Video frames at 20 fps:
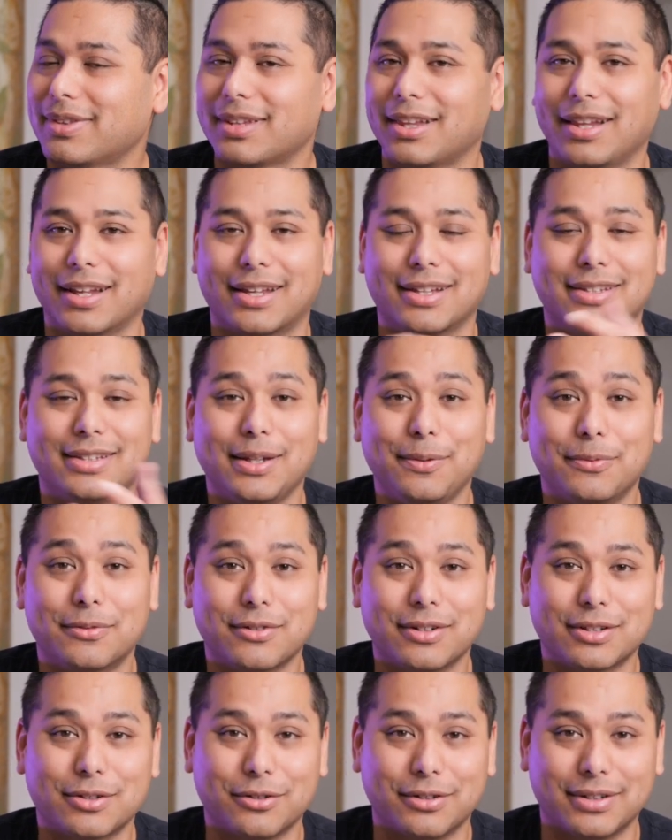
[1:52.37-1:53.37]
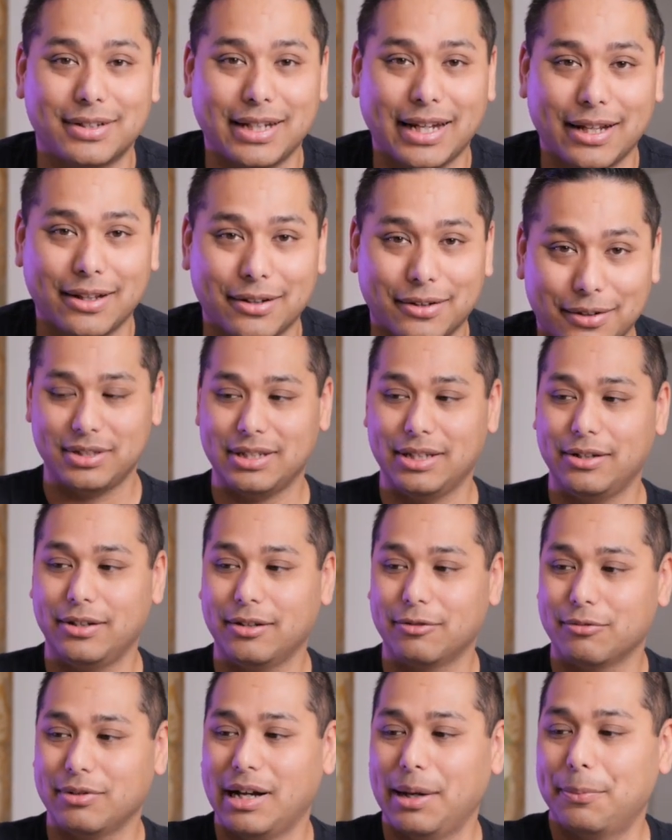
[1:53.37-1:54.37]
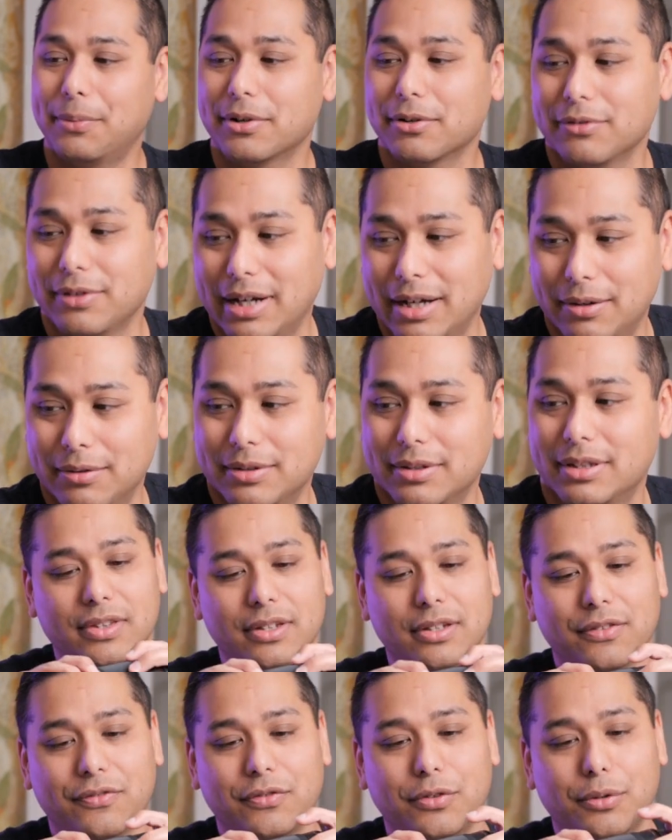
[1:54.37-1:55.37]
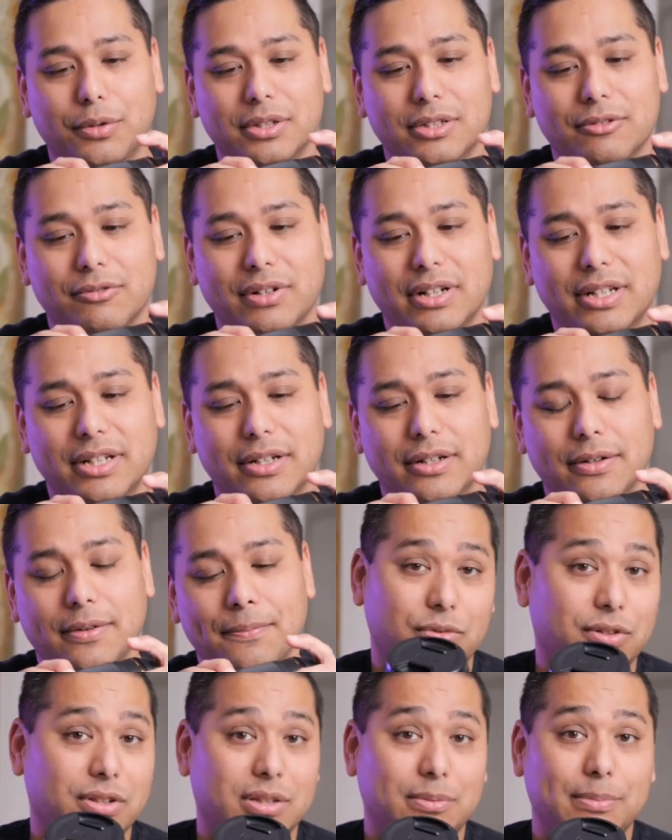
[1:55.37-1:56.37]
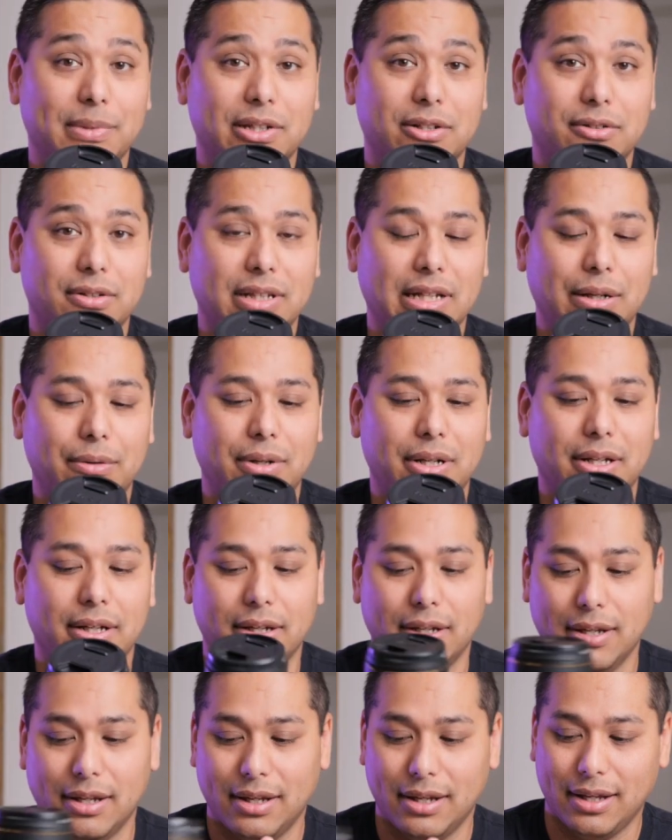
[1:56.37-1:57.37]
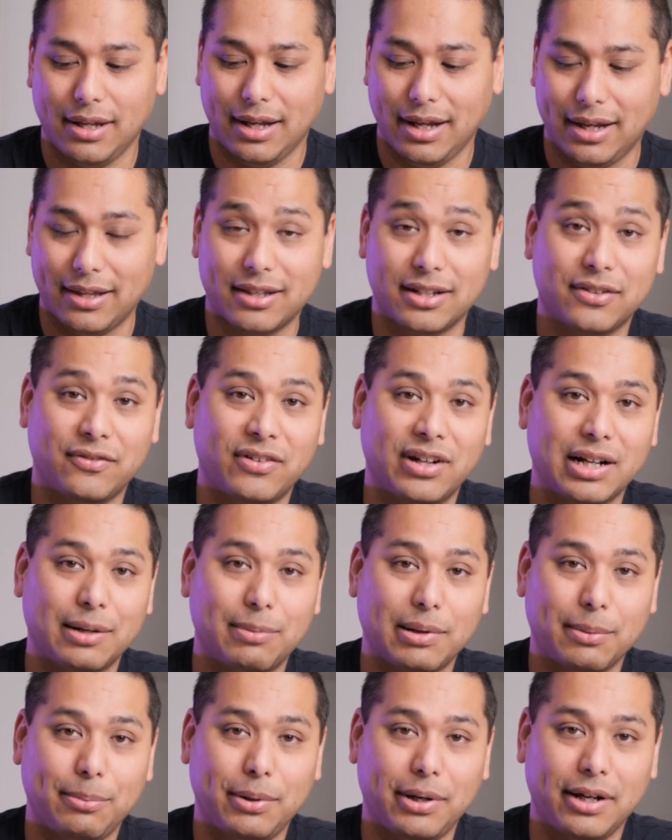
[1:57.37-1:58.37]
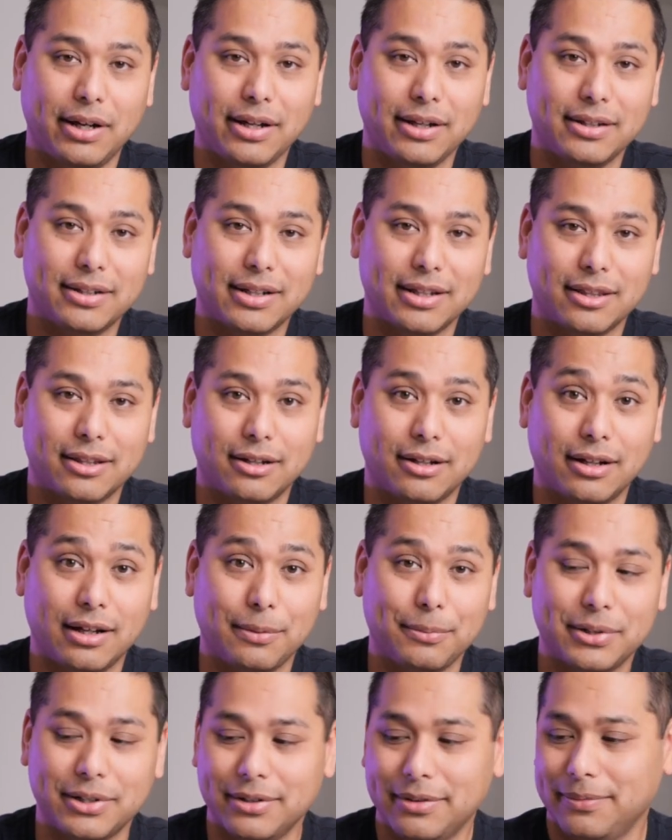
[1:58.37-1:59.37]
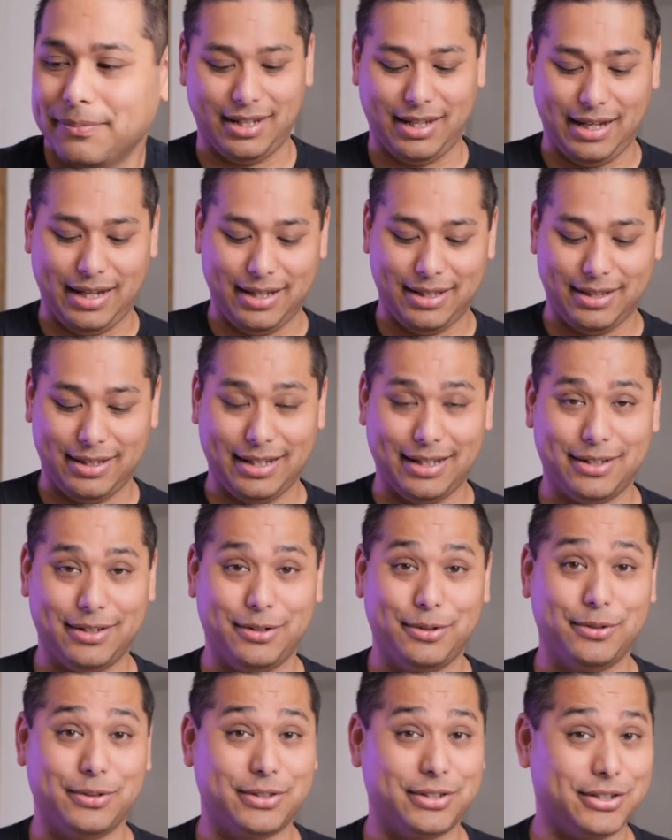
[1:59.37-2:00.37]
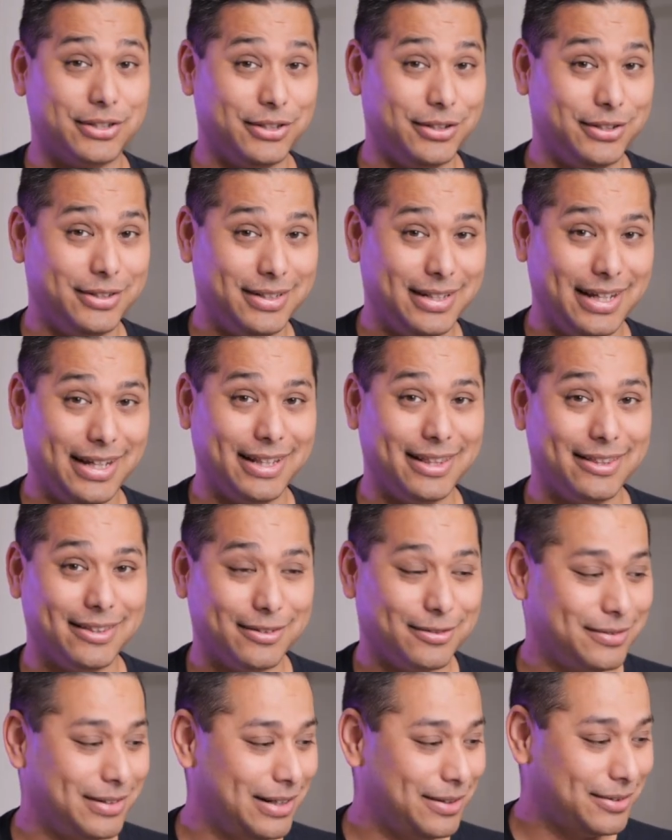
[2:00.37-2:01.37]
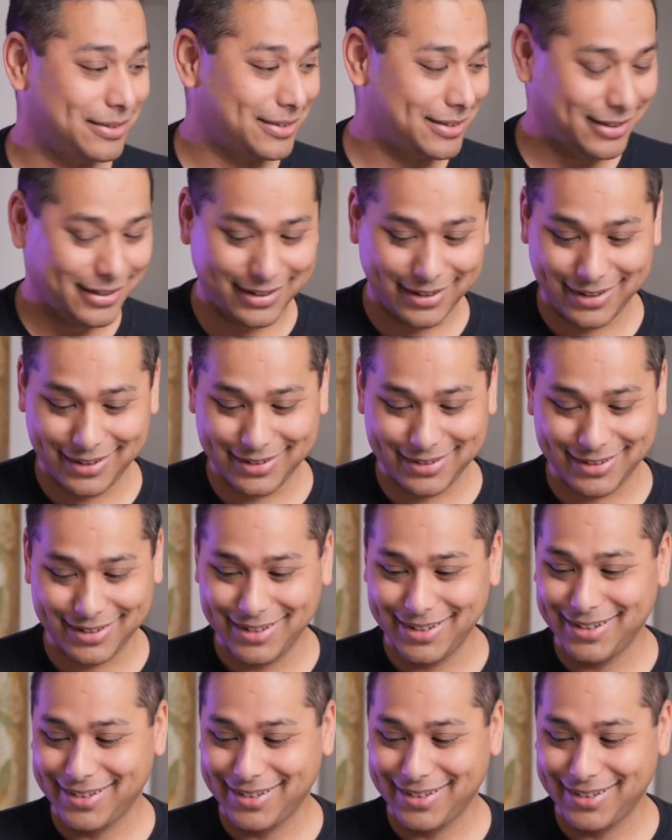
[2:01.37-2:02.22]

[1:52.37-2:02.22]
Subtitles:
Like a seamstress or a tailor. So you can wrap it around your focus thread here. You just measure it that way and then divide it by pi to get the diameter. And then you should get the right size.